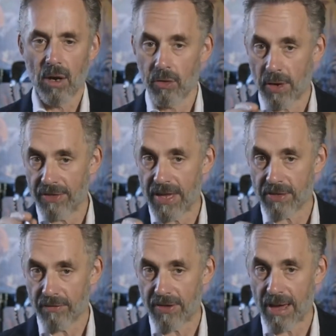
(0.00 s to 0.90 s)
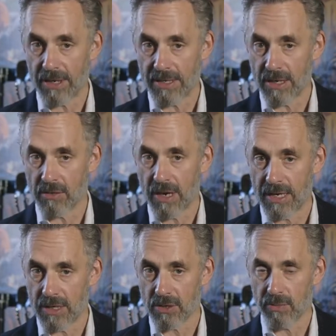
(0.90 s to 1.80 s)
although I think the family dinner
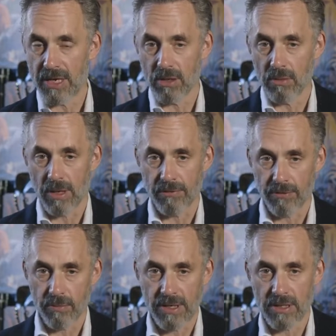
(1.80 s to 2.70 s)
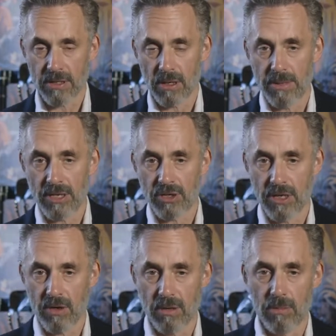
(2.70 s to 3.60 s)
idea is a really good one for reasons I'll mention
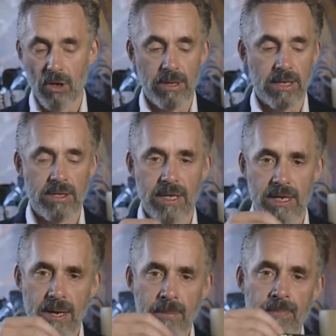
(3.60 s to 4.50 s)
here in a moment, is that